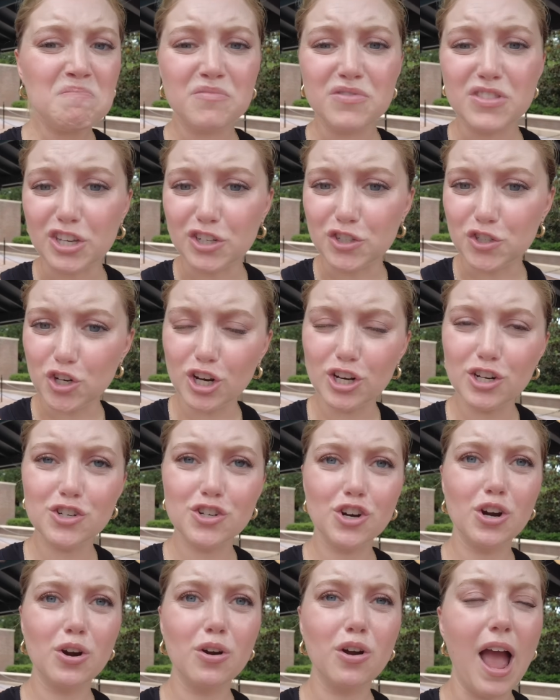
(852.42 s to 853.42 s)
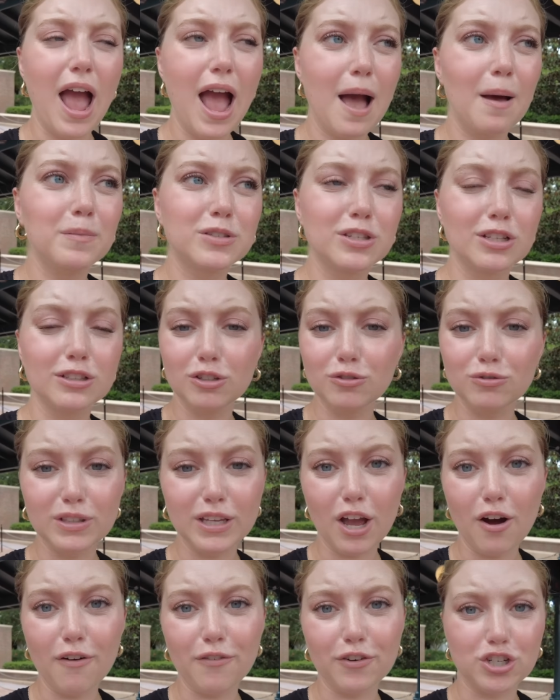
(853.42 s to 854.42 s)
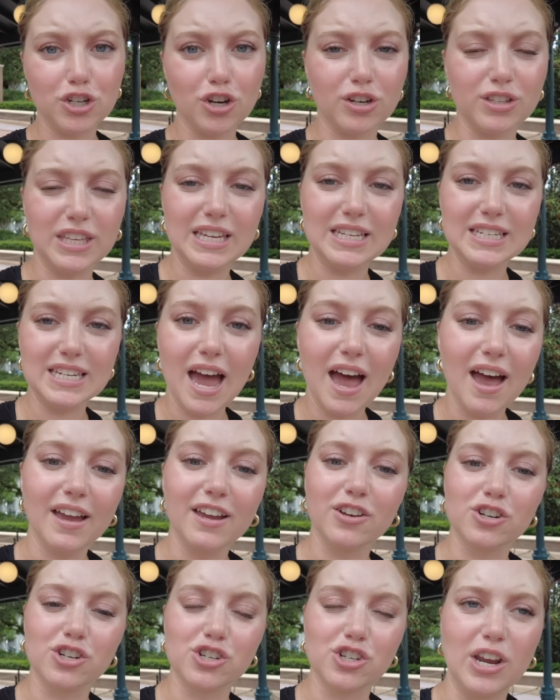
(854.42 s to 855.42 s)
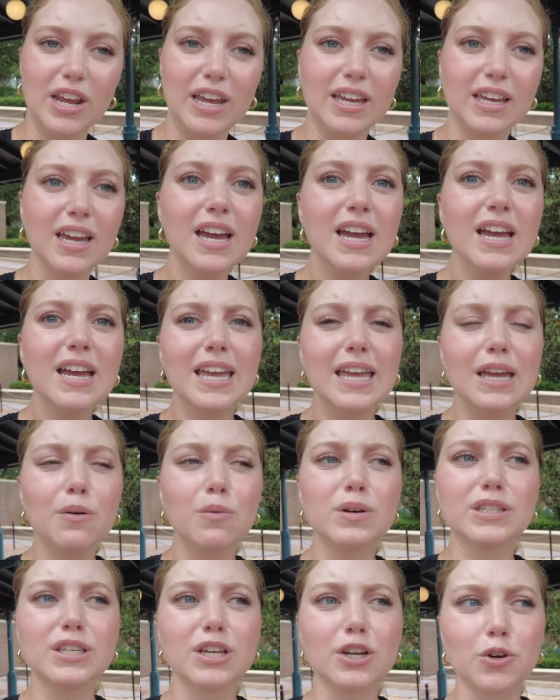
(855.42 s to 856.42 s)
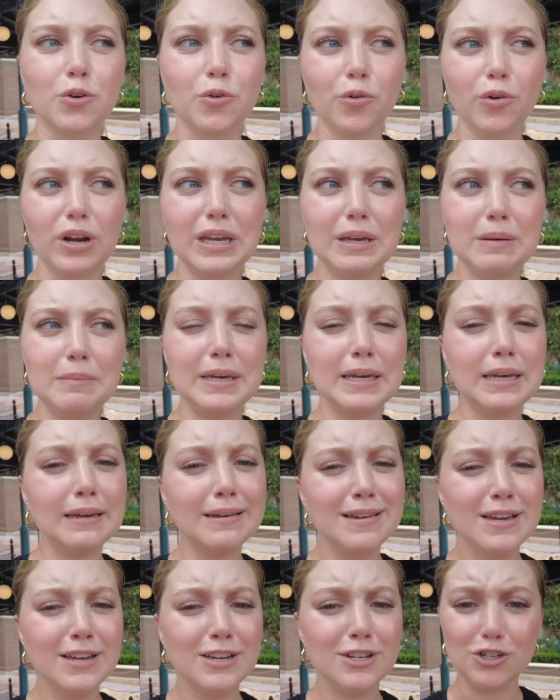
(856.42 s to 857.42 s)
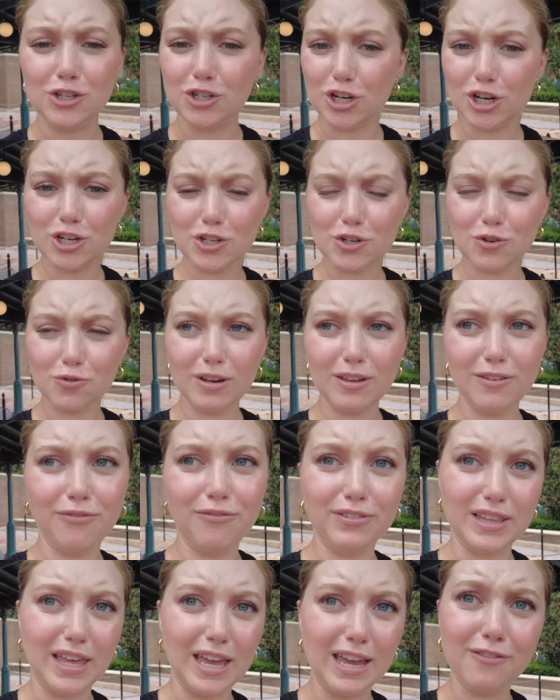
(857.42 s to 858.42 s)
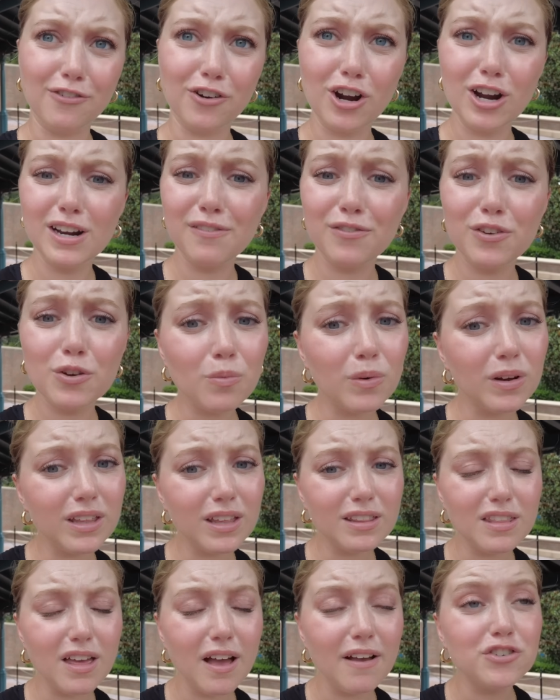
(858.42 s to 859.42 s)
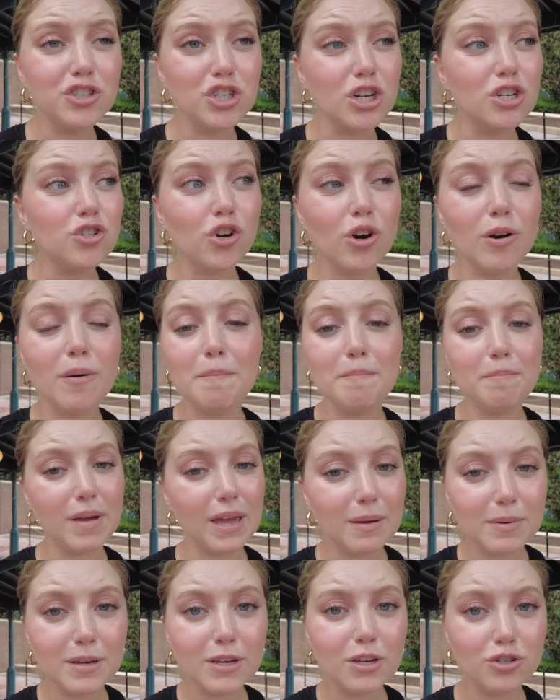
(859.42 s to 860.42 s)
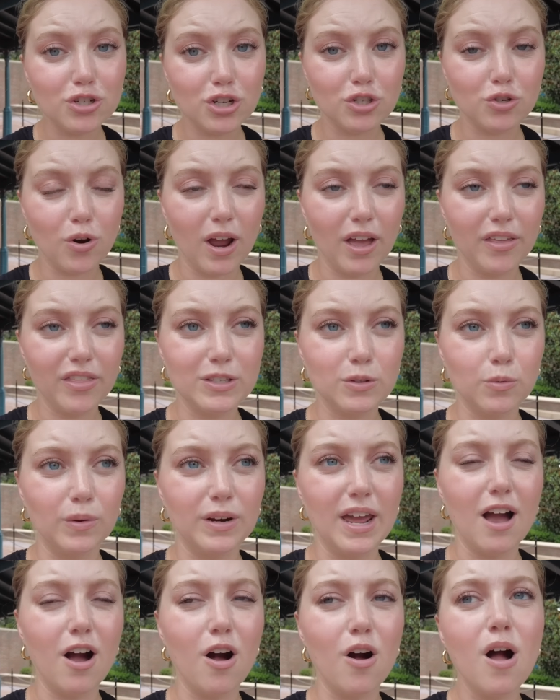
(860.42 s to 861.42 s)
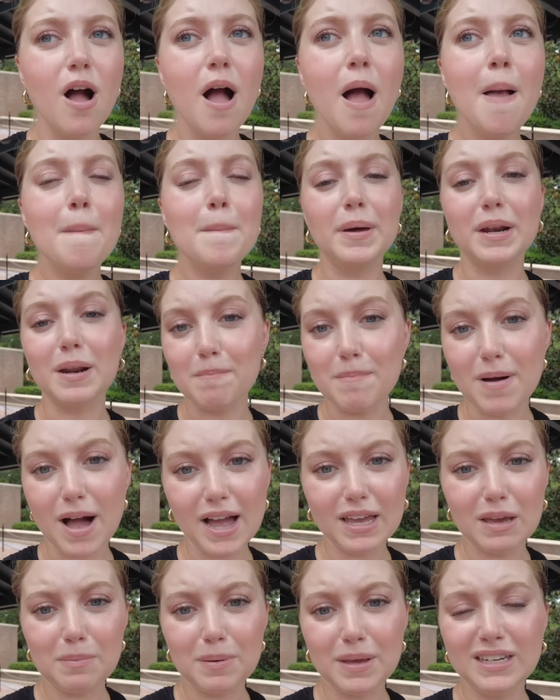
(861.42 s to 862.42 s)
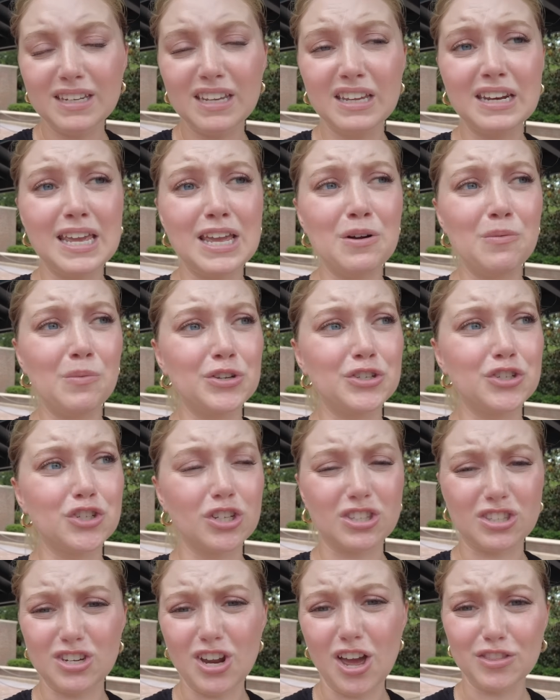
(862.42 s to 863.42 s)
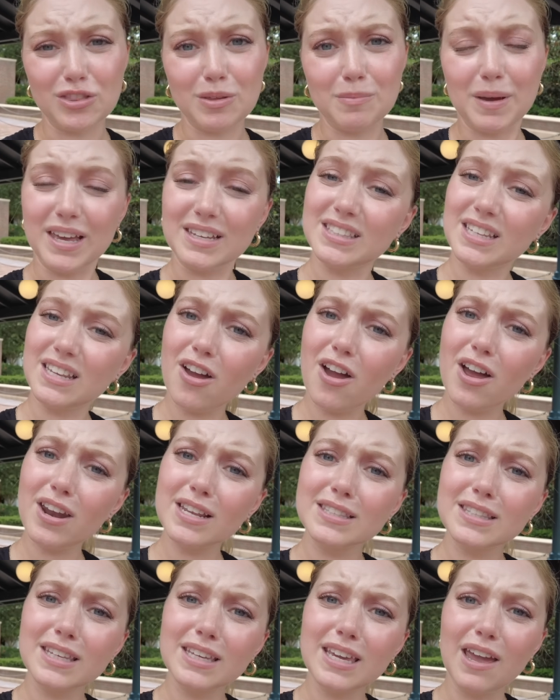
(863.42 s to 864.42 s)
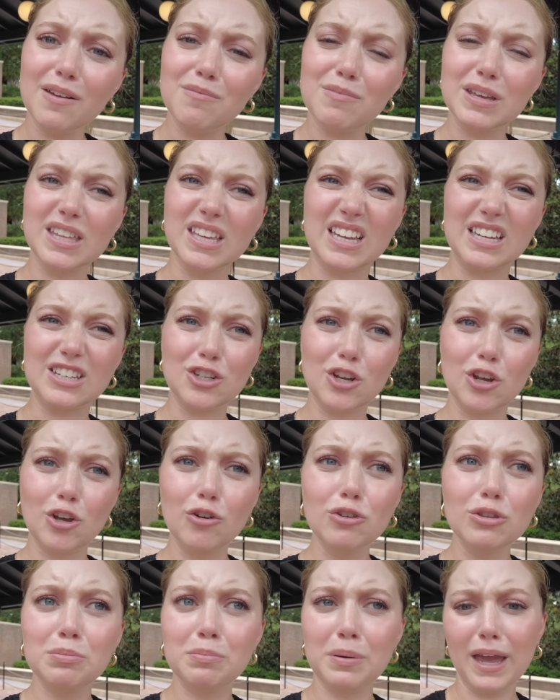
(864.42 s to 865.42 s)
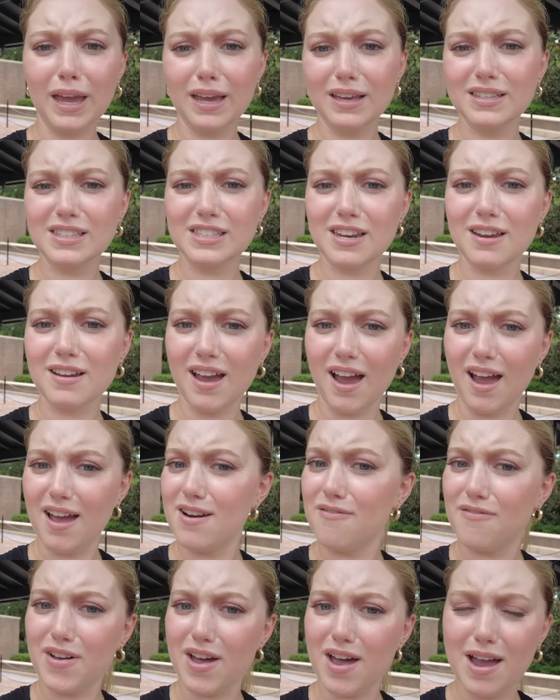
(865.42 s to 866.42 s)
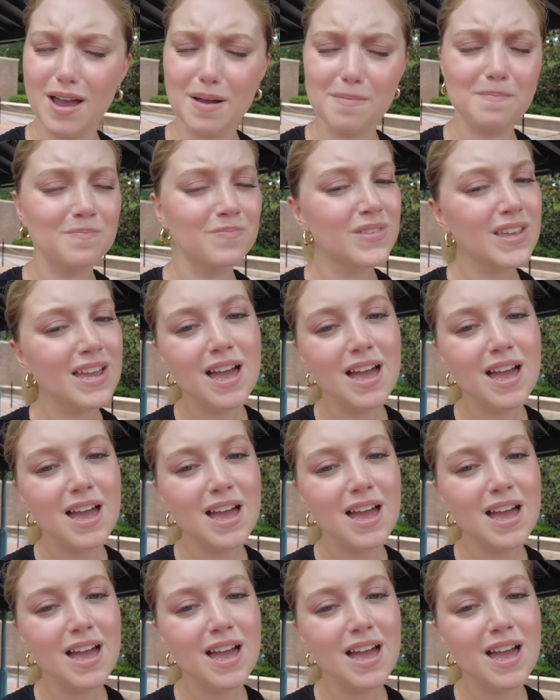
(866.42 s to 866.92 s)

The ginger absolutely overtook the entire shake. It was a creamy, gingery flavor, and if you really love ginger, maybe you should try this one out. But in my opinion, it was just not the best, and honestly gave me like a toothpaste kind of vibe.